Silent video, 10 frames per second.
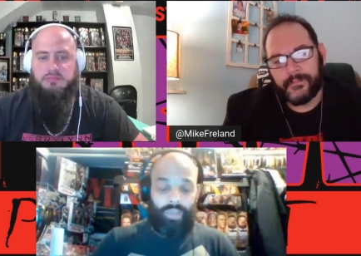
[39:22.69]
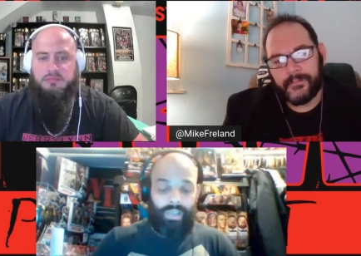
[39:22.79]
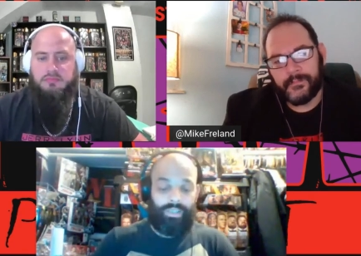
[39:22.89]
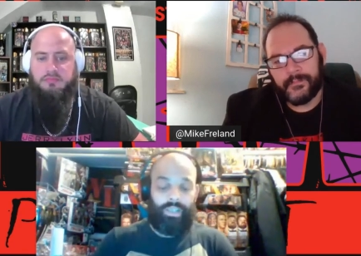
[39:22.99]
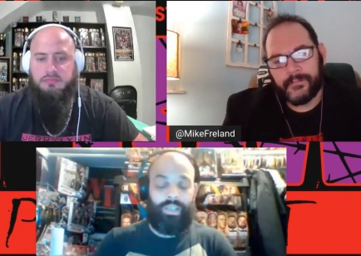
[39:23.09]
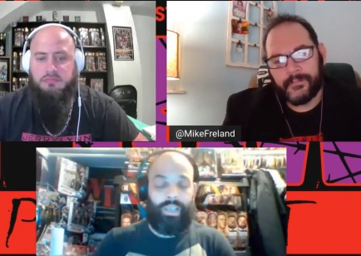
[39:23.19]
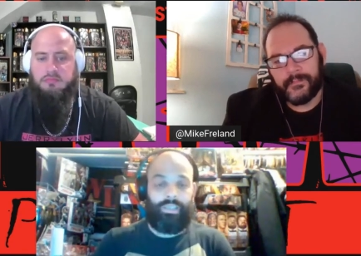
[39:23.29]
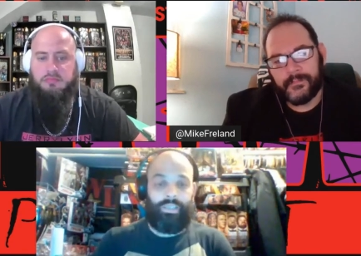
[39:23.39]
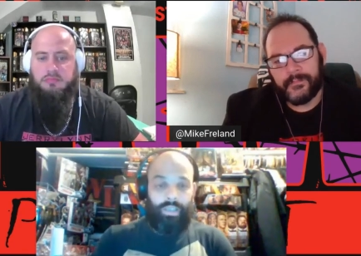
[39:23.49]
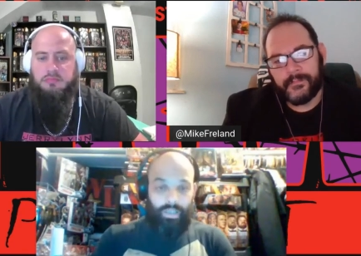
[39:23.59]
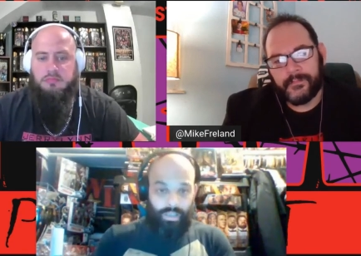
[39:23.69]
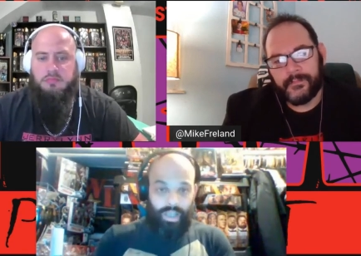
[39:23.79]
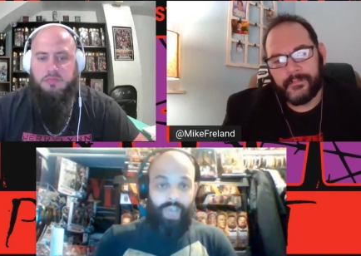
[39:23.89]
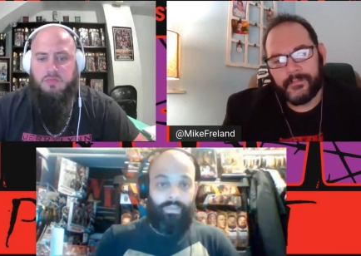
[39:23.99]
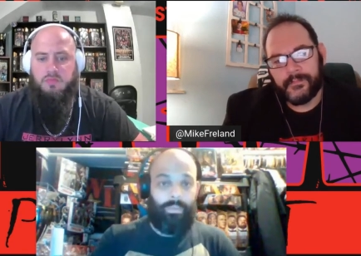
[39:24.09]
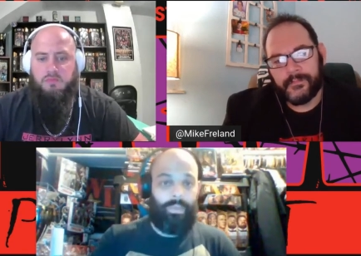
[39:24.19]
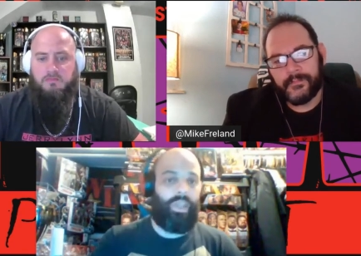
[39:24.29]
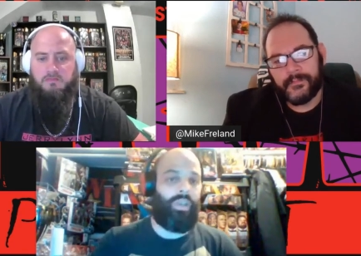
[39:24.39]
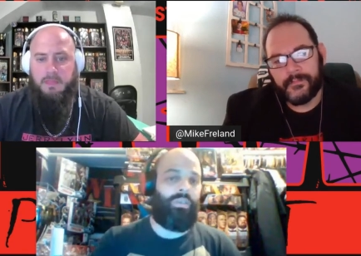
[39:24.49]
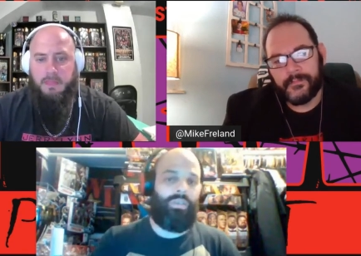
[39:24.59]
Speaker 1: wrestling does have an
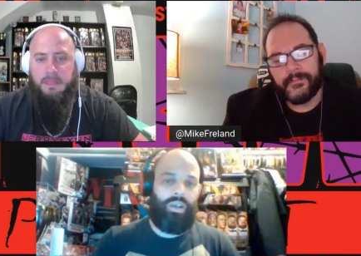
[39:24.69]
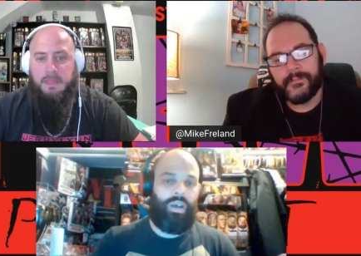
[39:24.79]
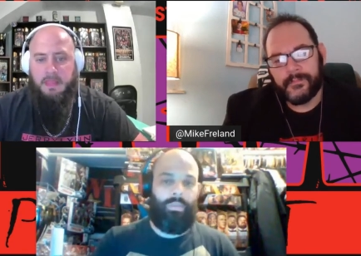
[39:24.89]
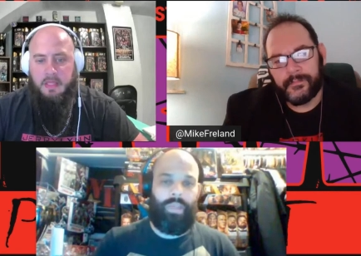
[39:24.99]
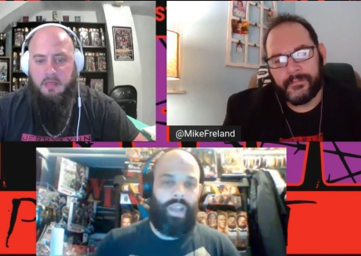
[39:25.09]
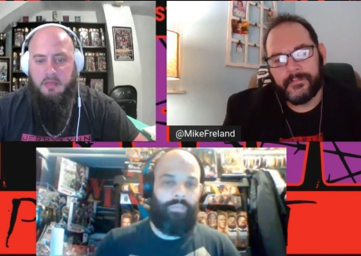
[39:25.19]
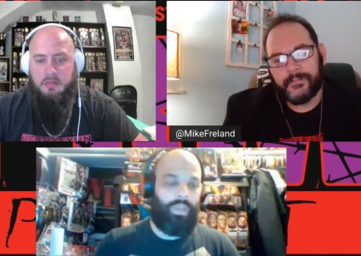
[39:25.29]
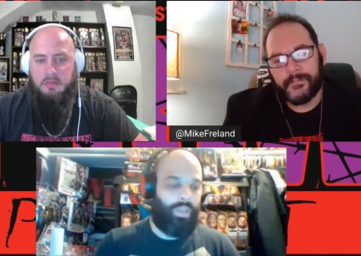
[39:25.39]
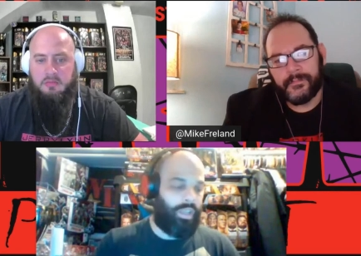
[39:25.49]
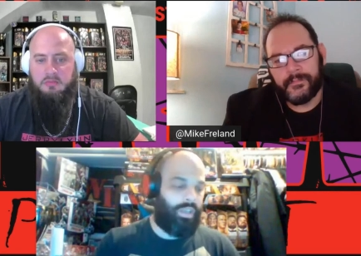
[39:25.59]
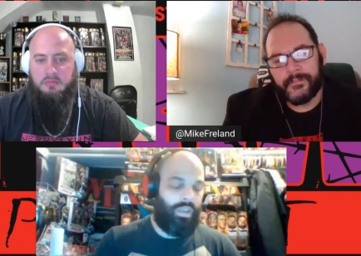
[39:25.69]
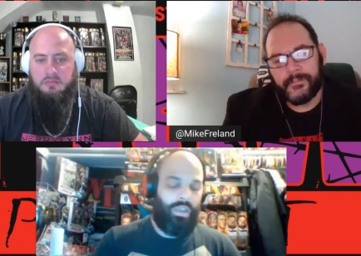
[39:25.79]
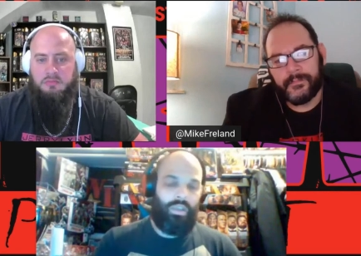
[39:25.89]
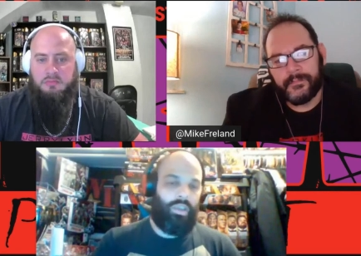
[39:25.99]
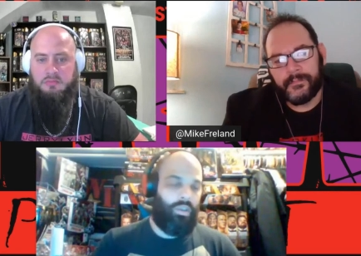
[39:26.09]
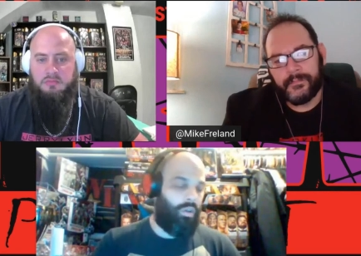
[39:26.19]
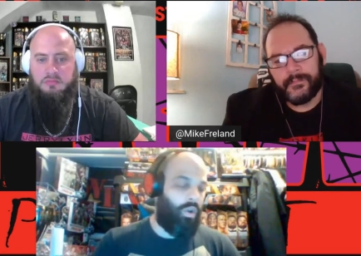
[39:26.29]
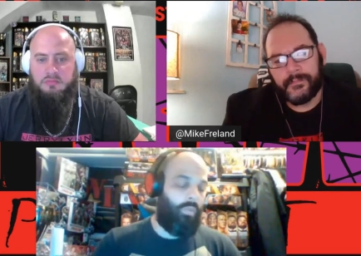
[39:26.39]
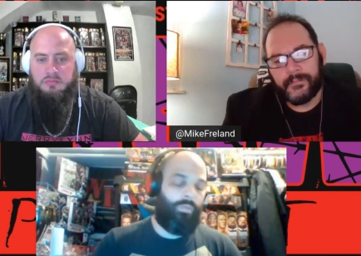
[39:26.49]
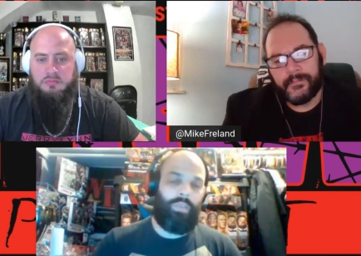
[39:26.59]
appeal. Um, and I feel like
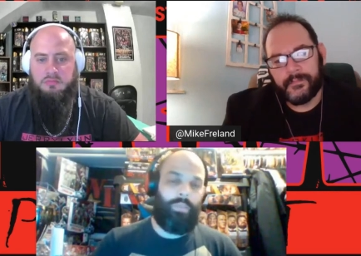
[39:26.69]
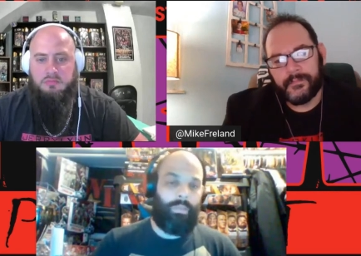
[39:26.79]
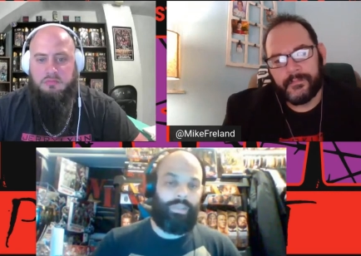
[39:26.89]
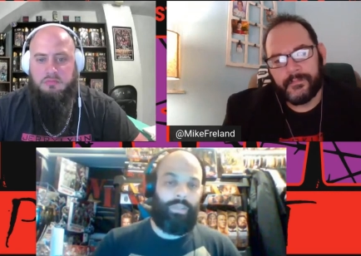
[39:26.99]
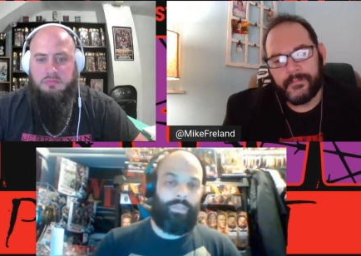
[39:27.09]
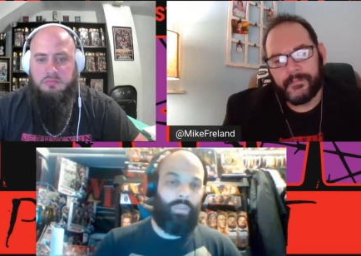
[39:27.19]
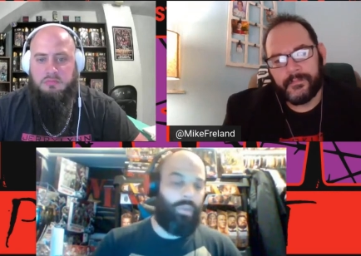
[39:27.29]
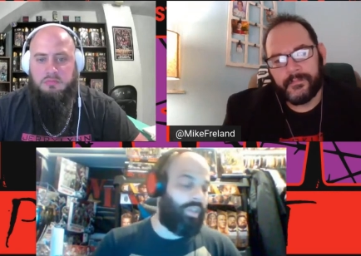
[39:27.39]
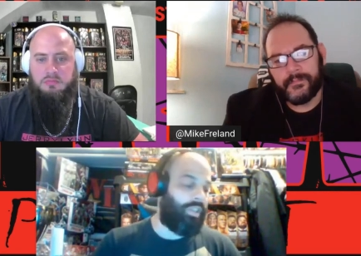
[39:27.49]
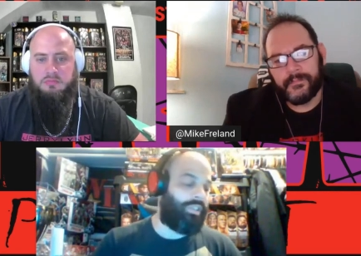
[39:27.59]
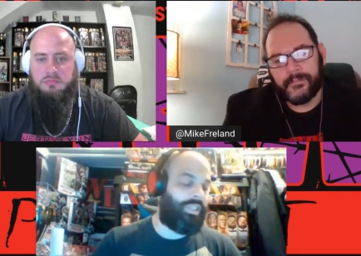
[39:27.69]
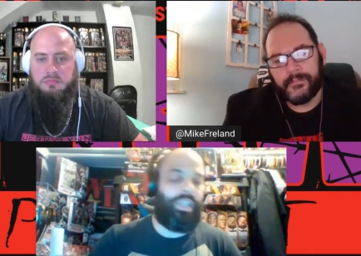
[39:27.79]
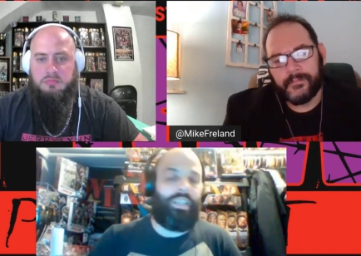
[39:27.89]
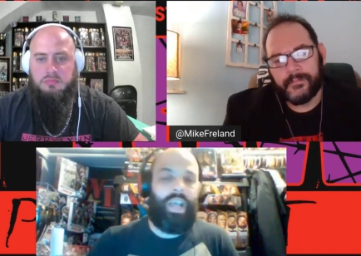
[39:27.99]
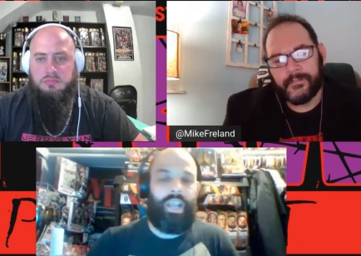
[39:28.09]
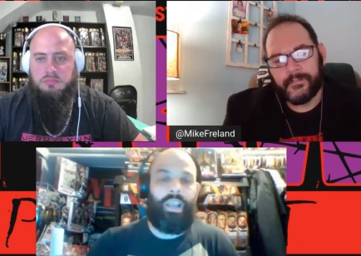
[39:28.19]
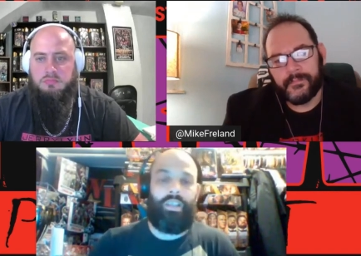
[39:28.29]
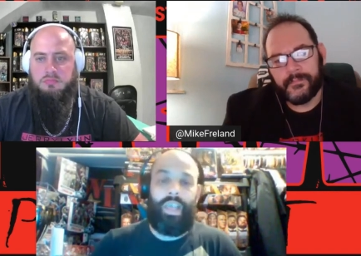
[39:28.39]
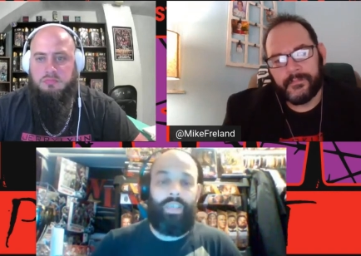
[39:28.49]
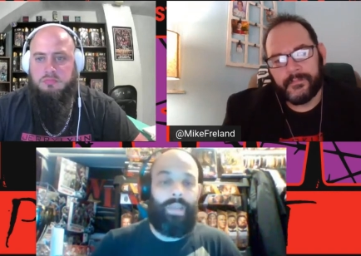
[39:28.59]
hopefully maybe someday we could see a lot of
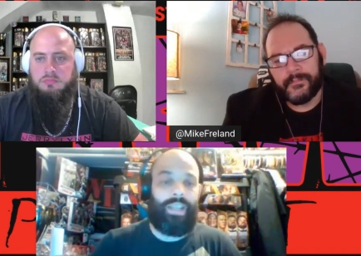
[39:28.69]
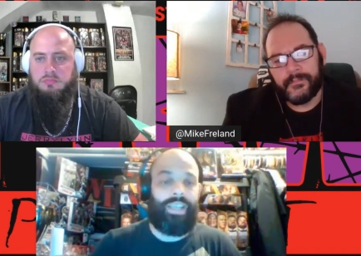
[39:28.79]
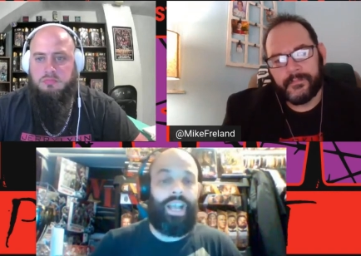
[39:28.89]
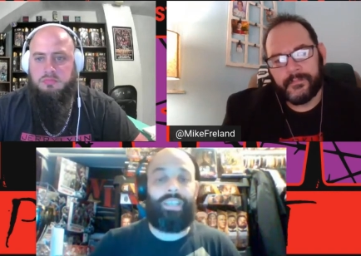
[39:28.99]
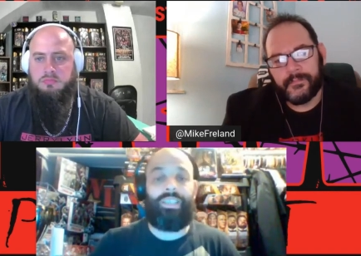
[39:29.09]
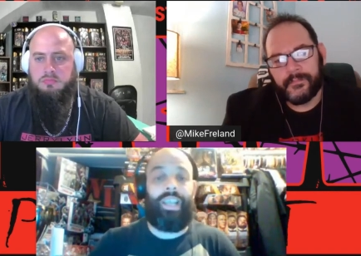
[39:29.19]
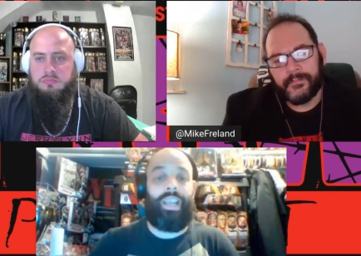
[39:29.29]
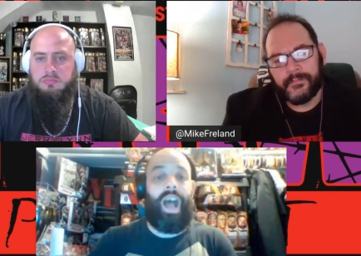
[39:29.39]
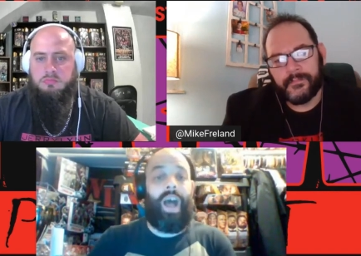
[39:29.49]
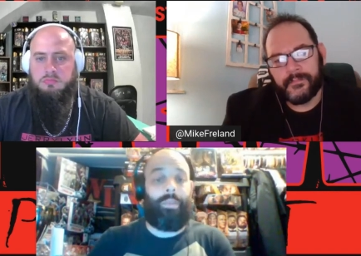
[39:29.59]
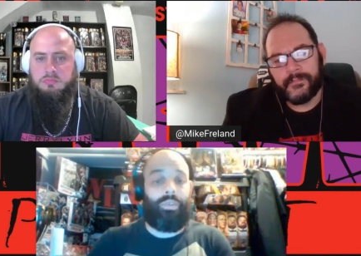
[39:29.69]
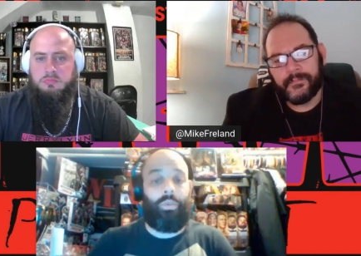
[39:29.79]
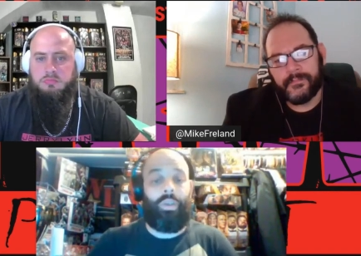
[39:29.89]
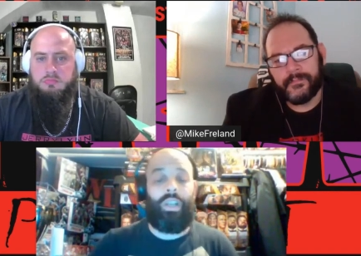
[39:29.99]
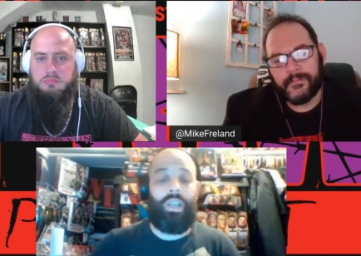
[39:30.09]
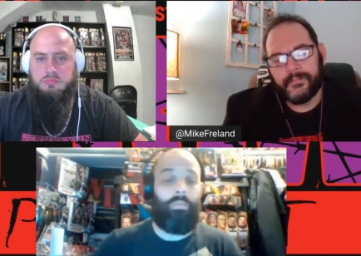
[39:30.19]
deathmatch guys get an opportunity